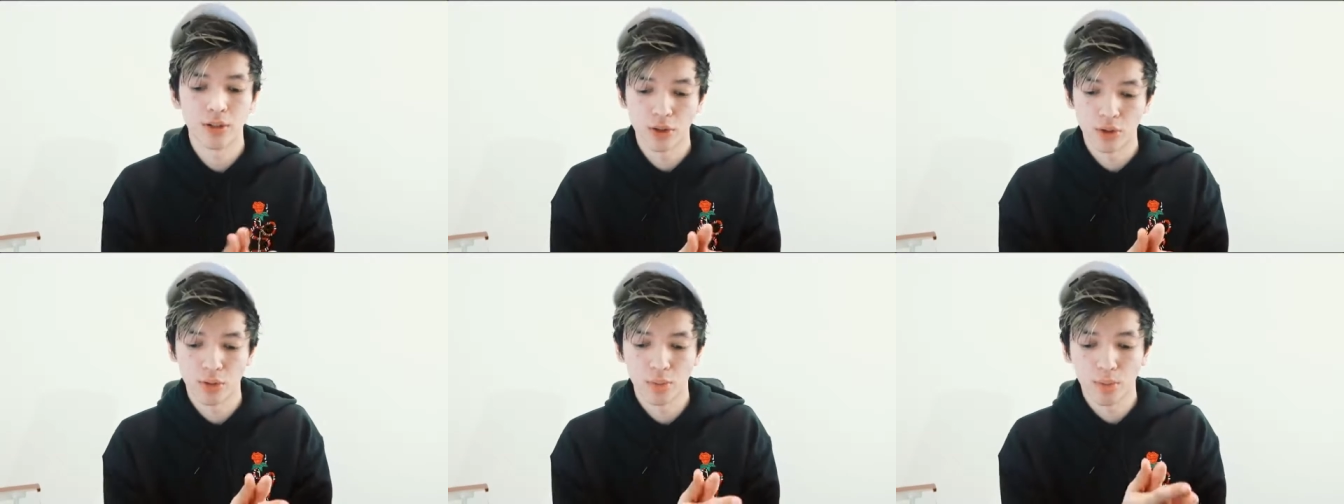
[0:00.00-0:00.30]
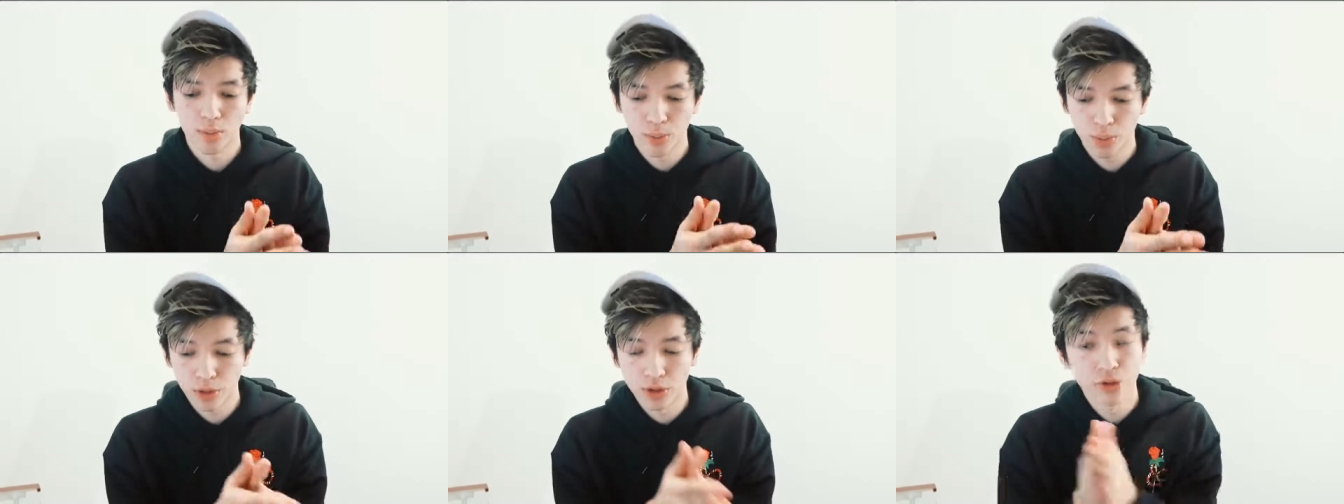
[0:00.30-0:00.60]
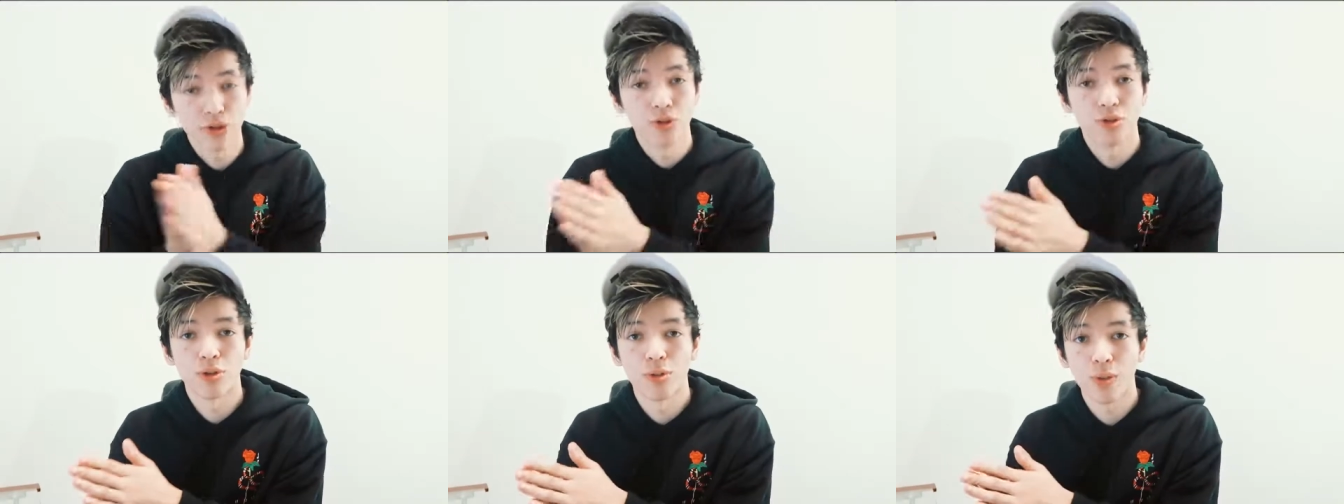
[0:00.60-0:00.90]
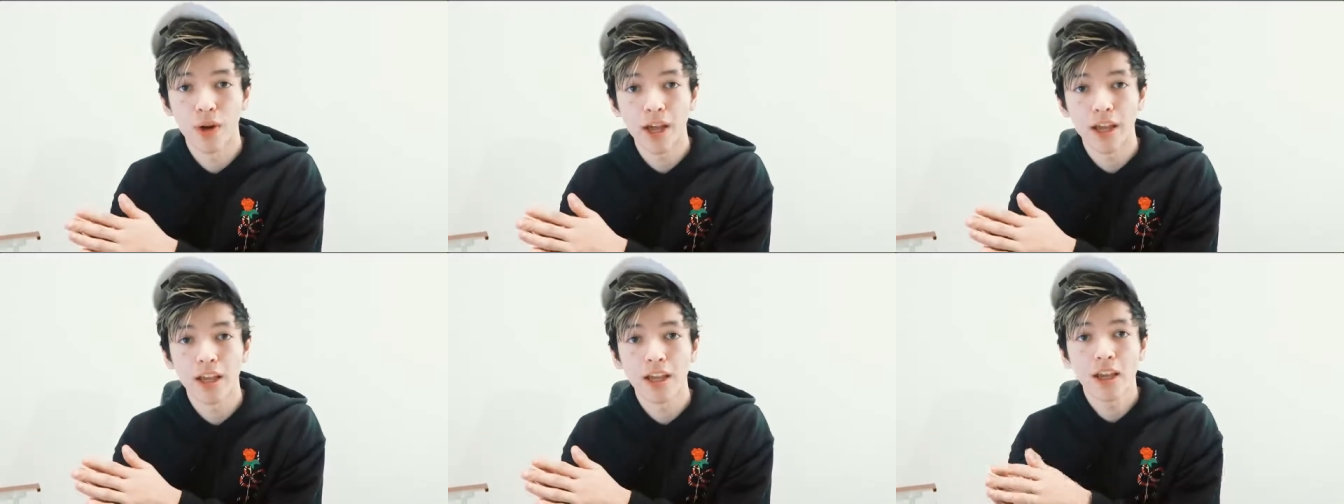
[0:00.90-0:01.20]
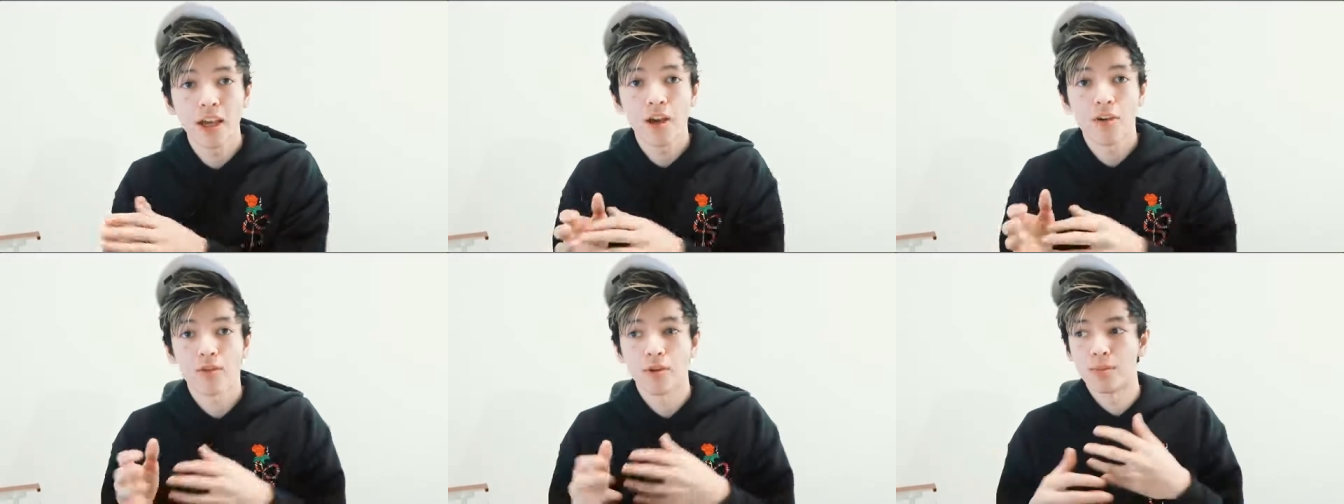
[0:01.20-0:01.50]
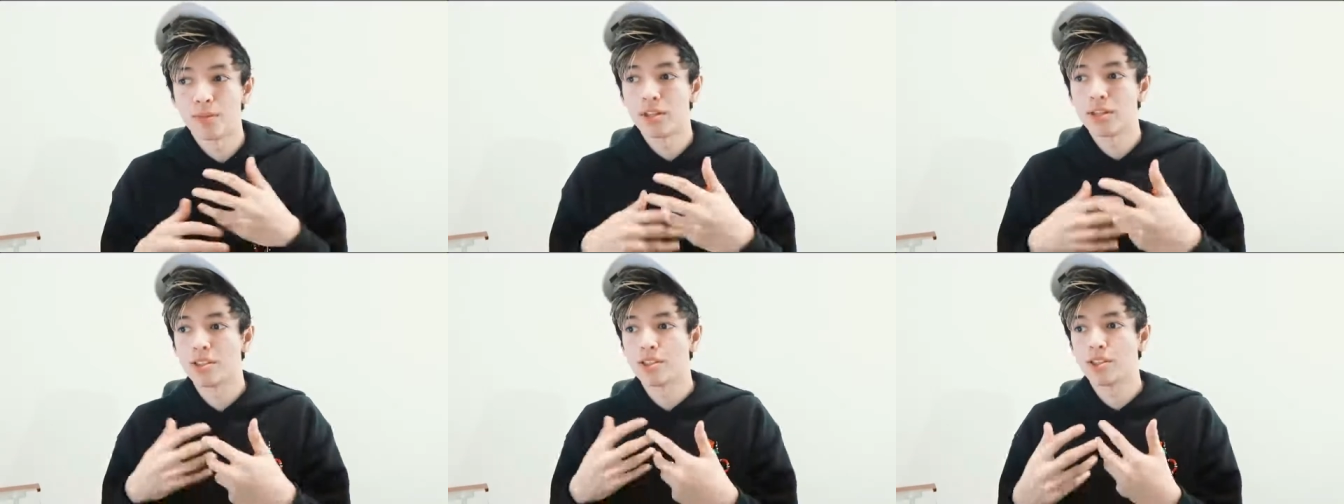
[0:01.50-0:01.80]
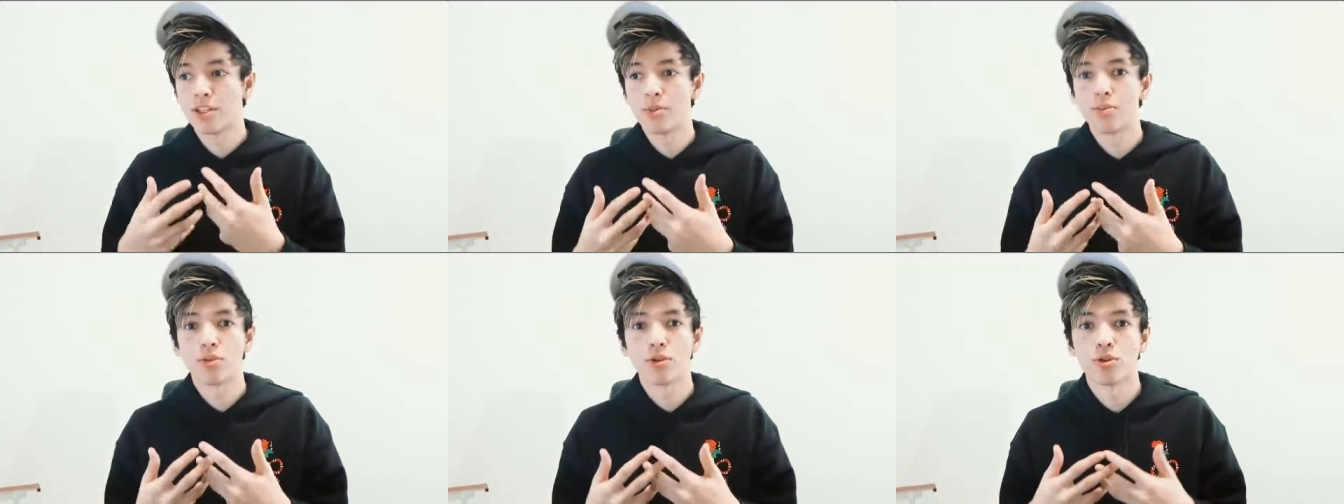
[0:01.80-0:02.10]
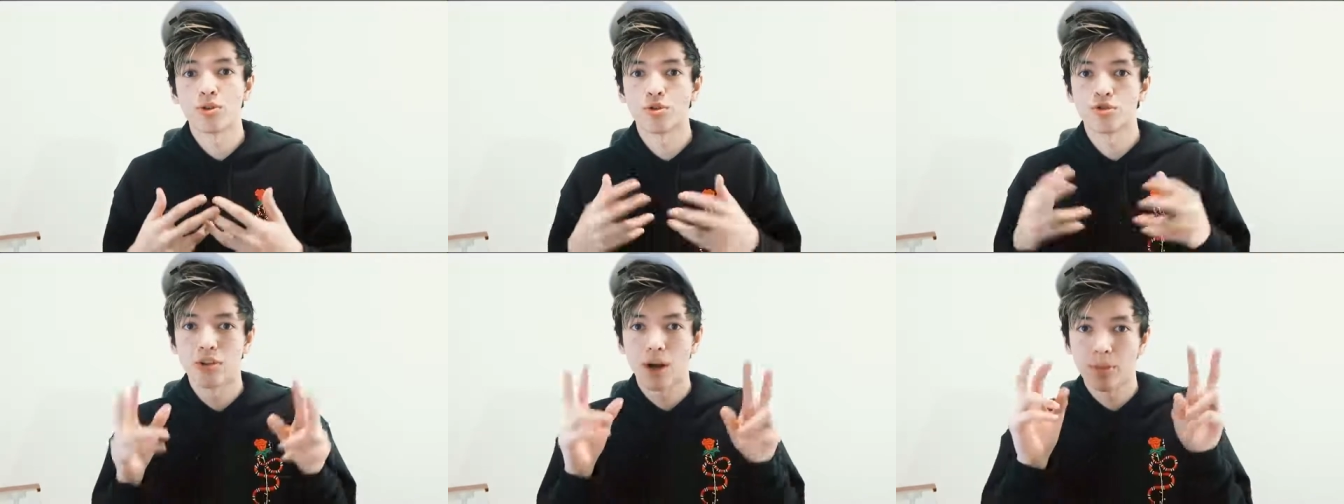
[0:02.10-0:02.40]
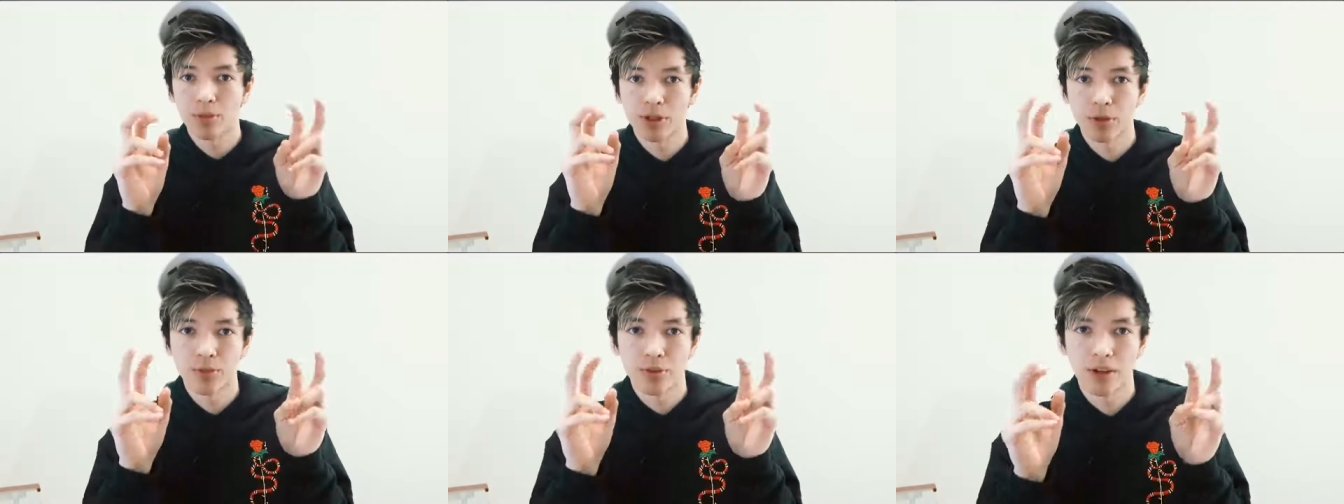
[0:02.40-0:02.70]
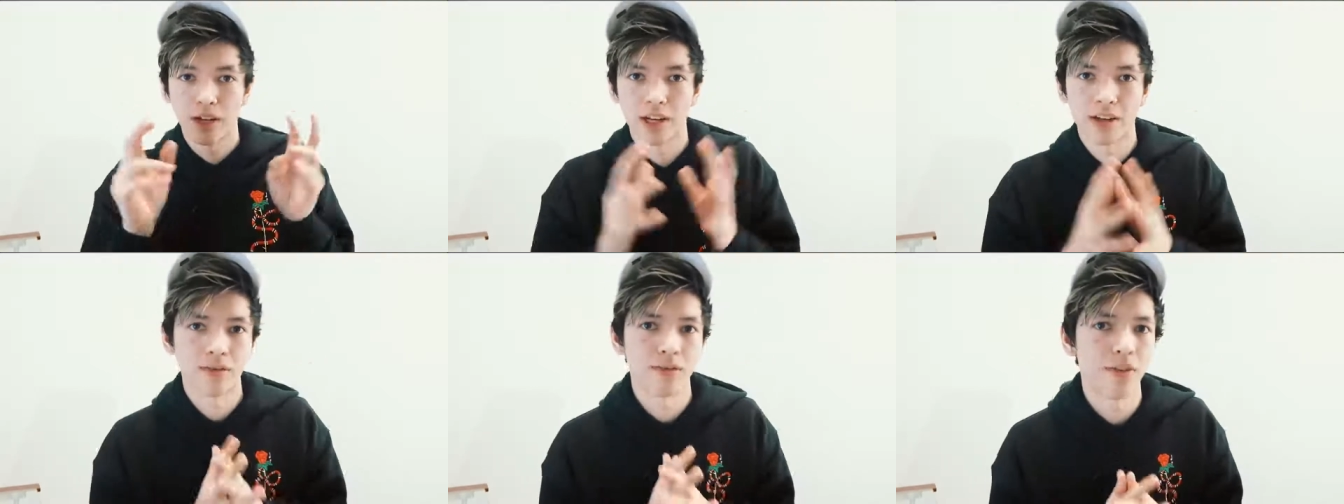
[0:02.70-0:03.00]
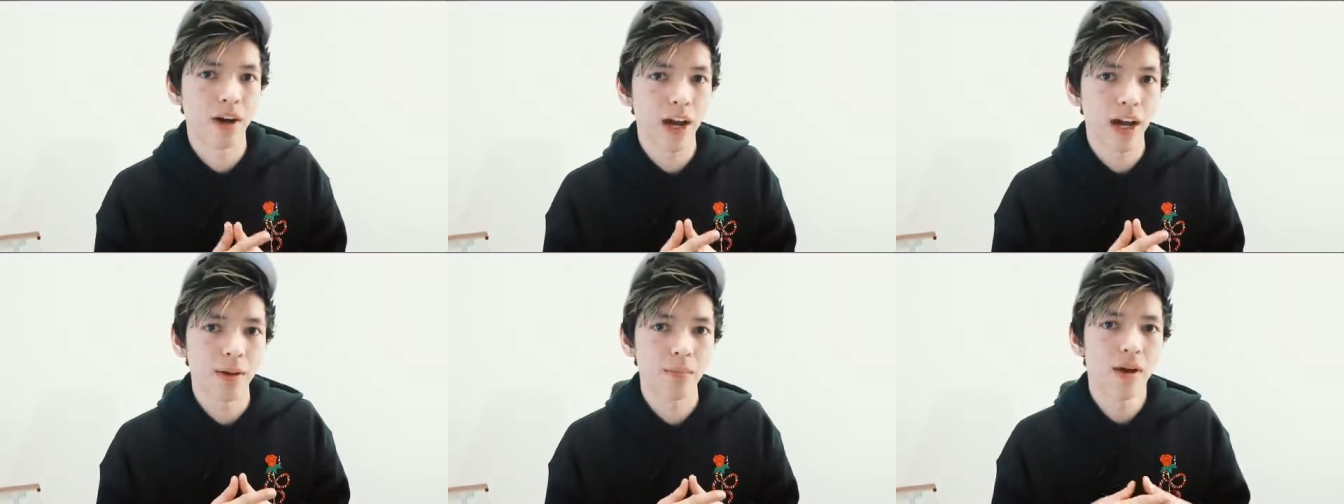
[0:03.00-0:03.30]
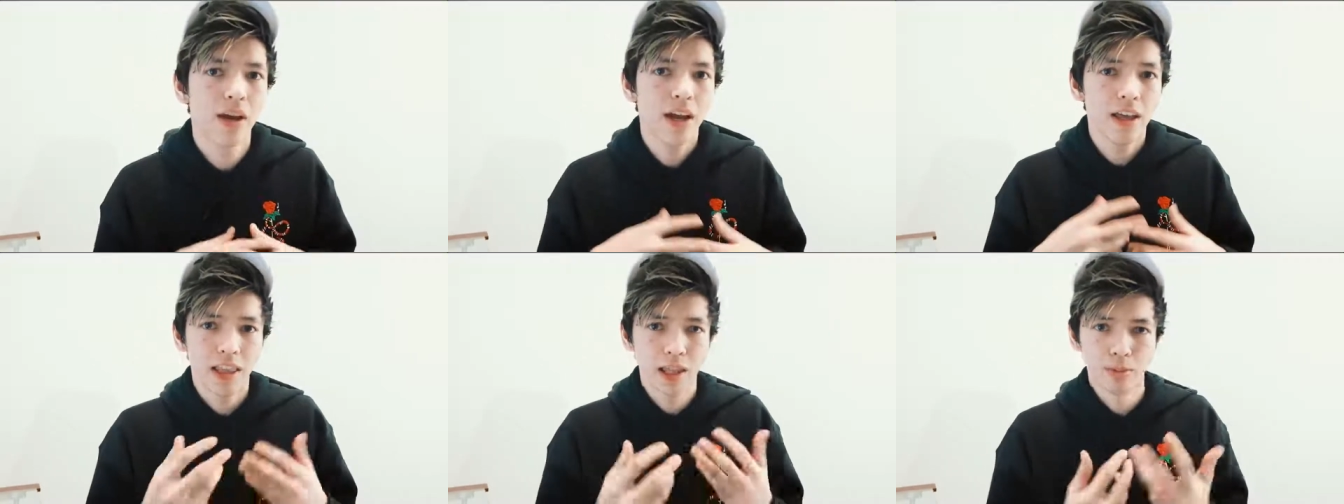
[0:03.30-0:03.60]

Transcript: you know puts you away from this typical dropshipper kind of vibe